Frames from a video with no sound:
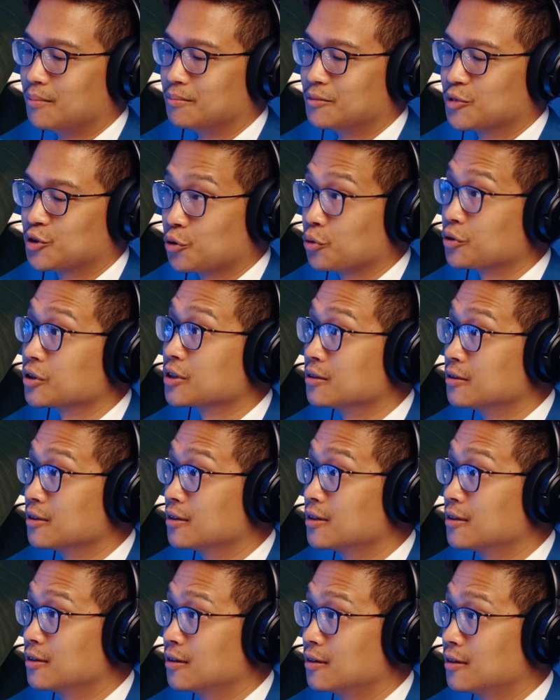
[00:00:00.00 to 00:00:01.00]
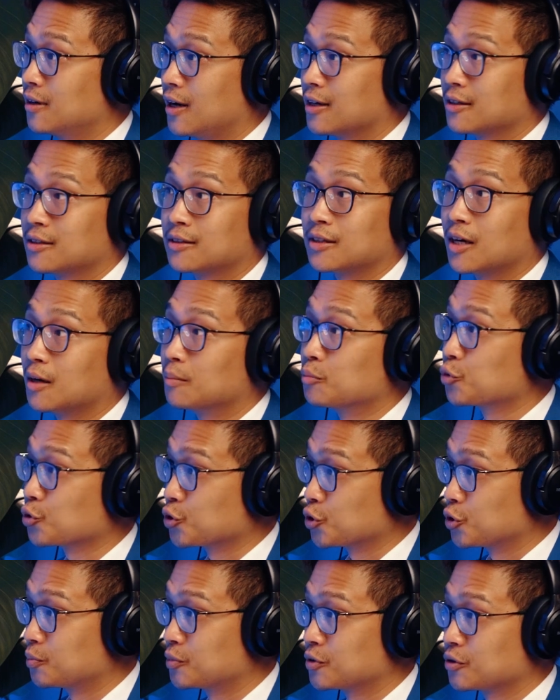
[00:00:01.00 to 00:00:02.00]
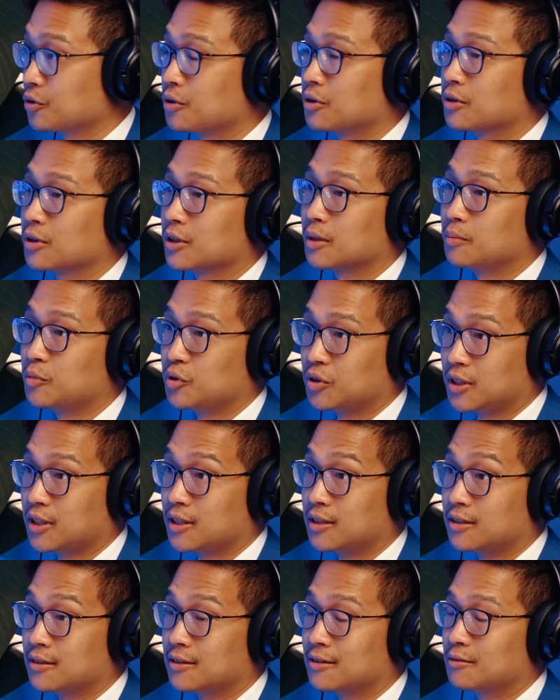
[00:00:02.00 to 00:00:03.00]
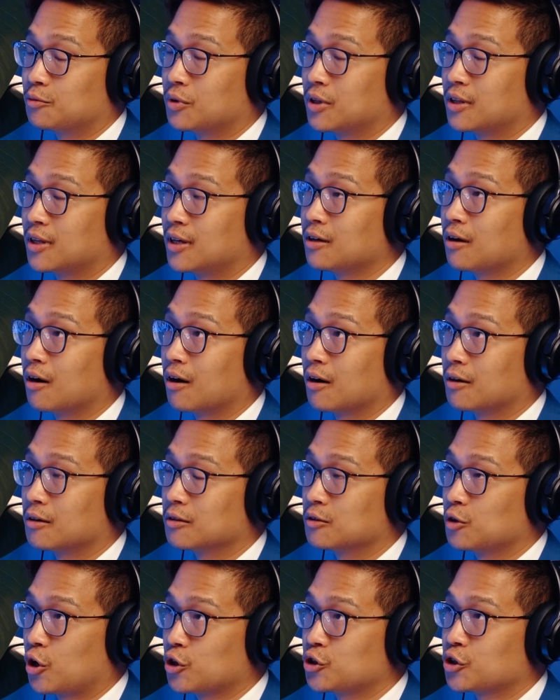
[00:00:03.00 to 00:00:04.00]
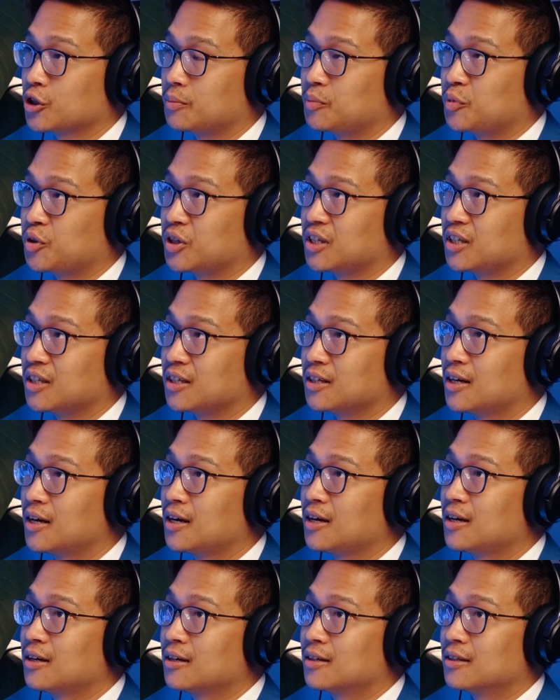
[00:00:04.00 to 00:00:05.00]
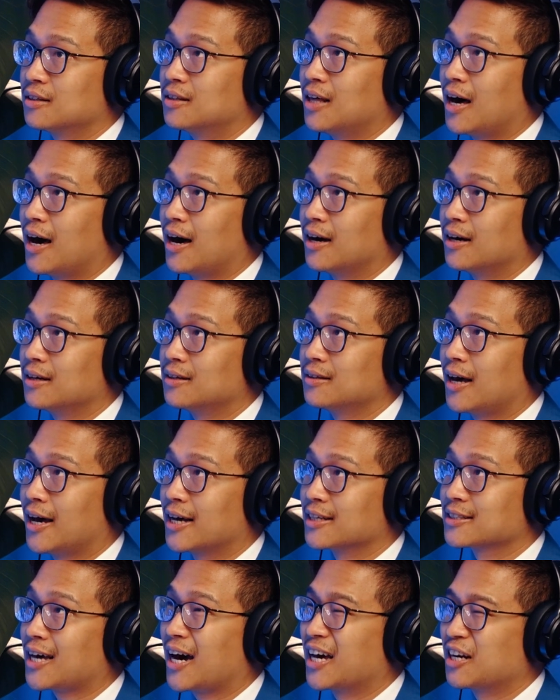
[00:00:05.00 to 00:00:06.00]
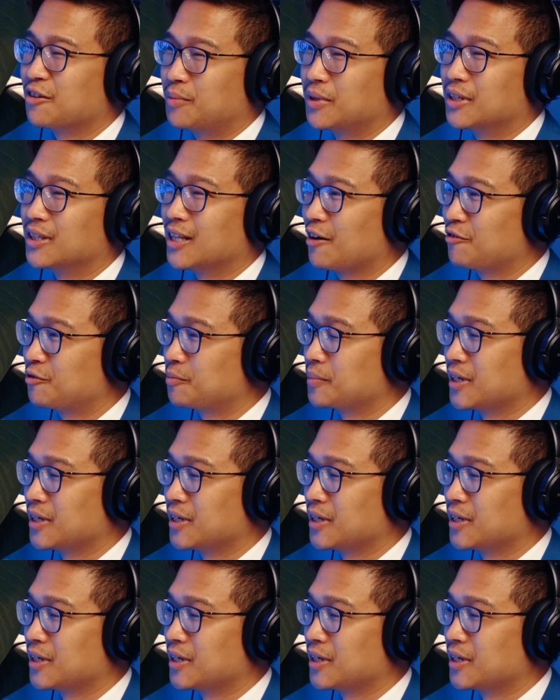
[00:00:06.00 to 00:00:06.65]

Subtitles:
certain subgroups or communities within our larger community that has kind of been left